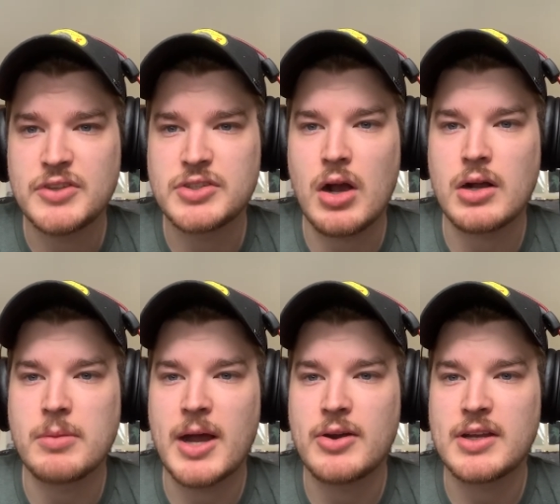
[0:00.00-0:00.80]
to talk
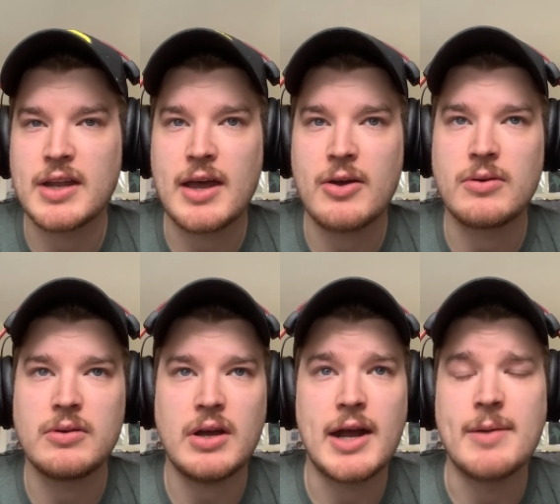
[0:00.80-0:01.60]
about it now.
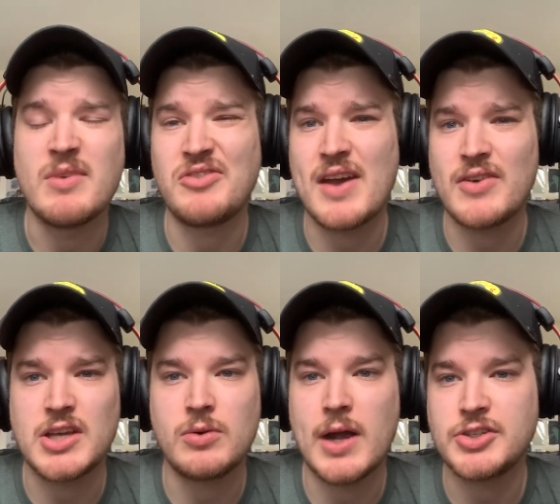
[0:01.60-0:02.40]
If you have any
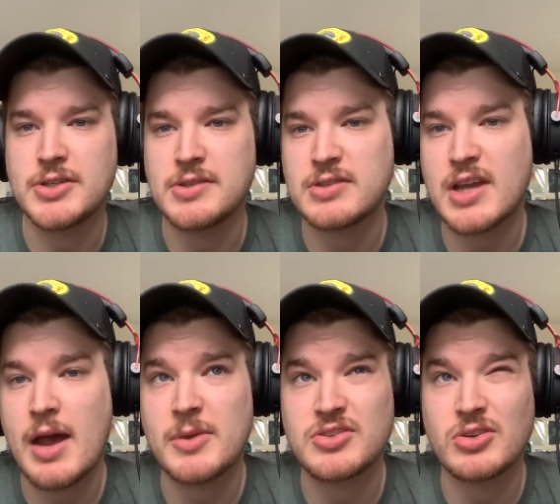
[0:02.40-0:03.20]
questions,
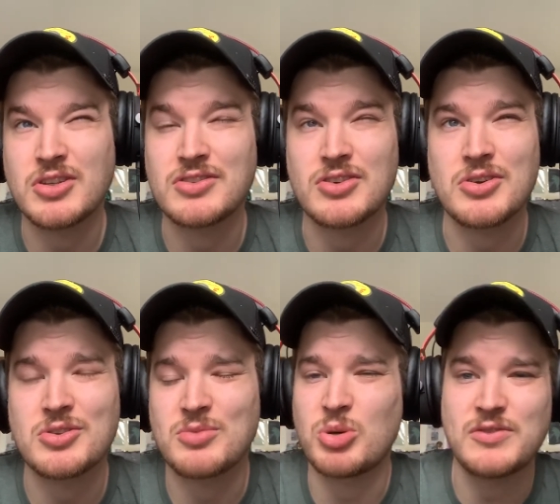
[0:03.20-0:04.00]
comments, or
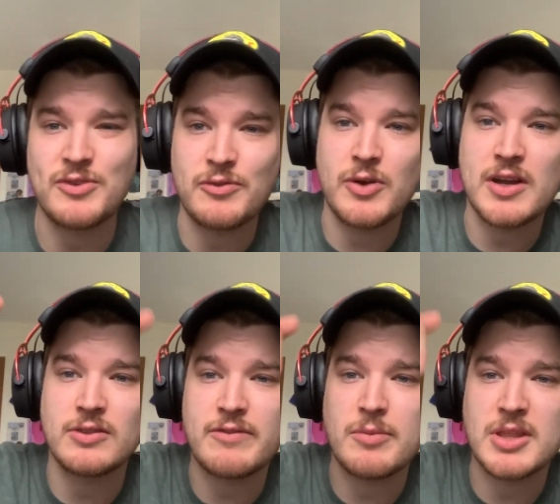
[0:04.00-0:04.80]
concerns, please feel free to
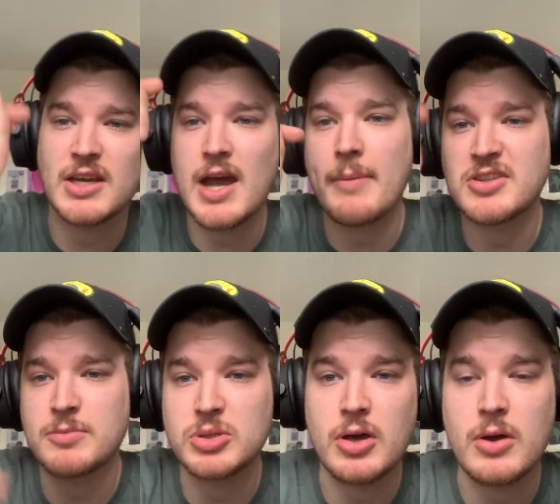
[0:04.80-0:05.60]
leave them in the comments
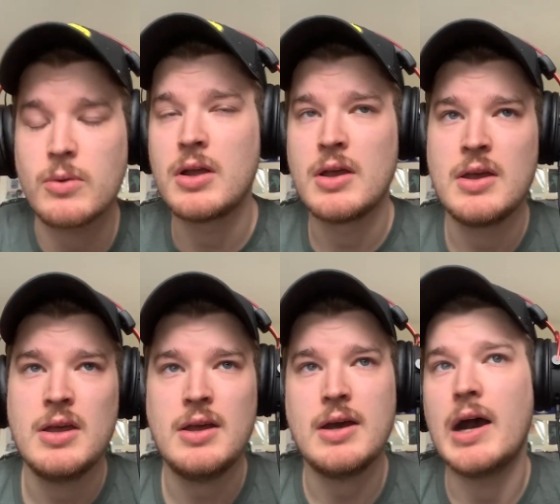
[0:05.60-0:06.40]
below.
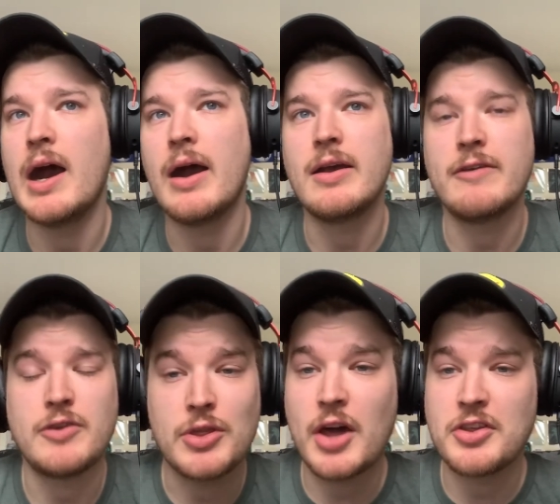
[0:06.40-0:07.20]
If
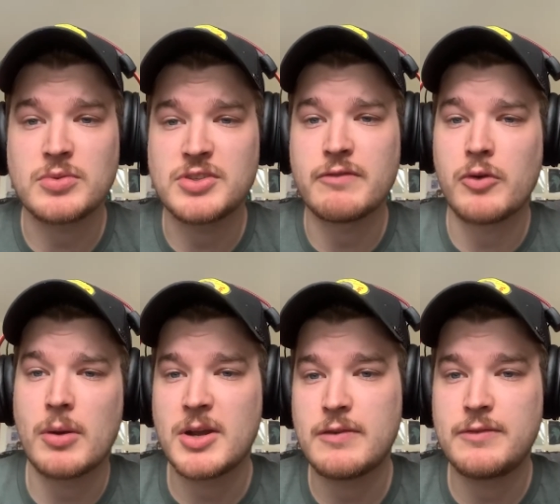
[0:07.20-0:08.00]
you thought this was
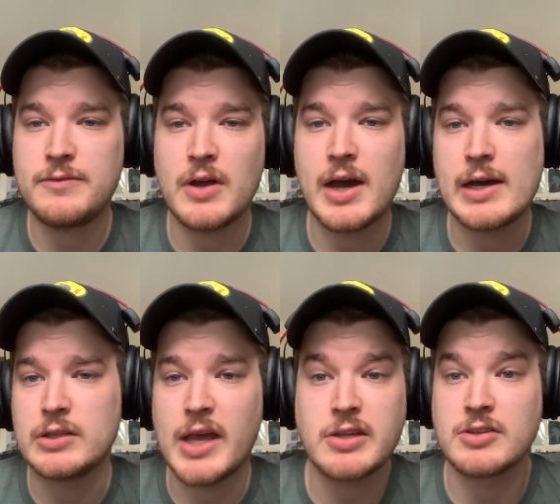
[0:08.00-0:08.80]
informative,
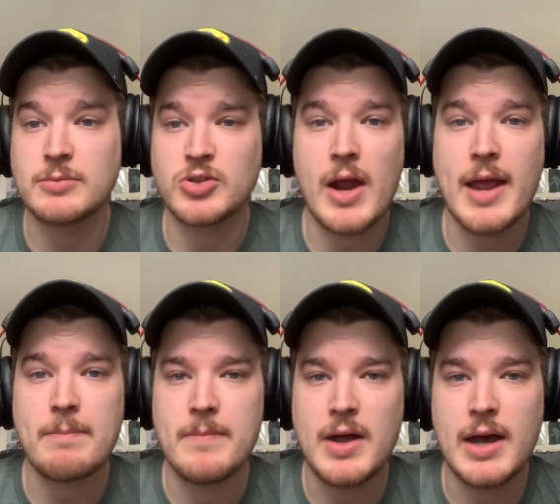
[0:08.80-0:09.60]
like and subscribe.
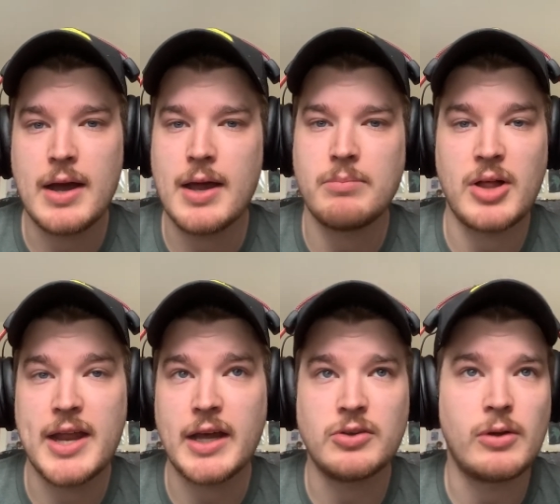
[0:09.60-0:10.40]
I
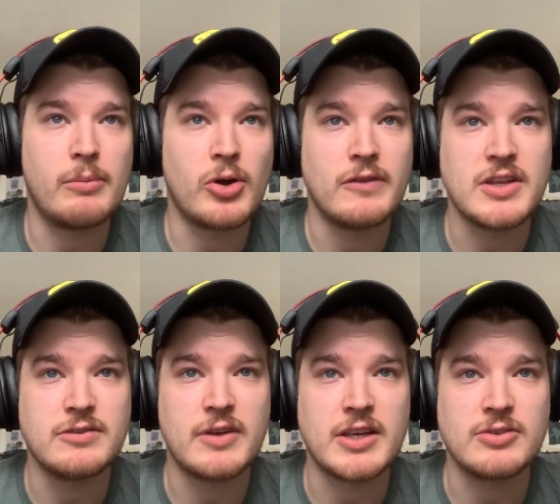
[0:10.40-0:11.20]
plan on doing more of these
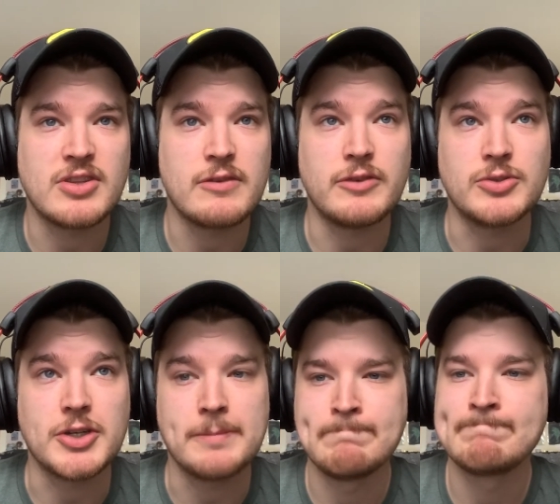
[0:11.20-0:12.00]
videos in the
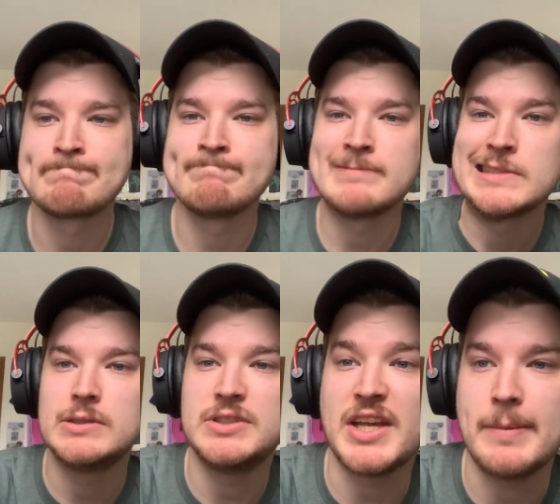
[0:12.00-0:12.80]
future.
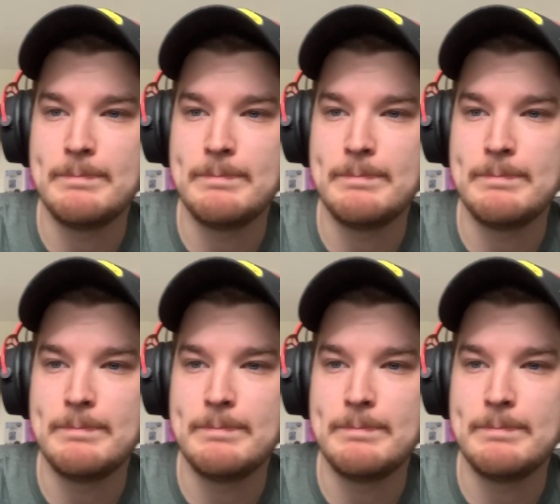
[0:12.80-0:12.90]
See ya.